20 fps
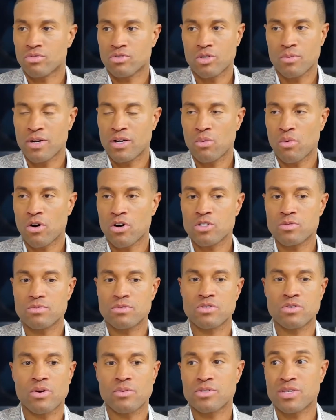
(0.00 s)
too many words
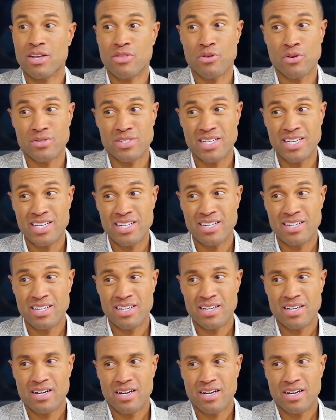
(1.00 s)
until I was like thirteen.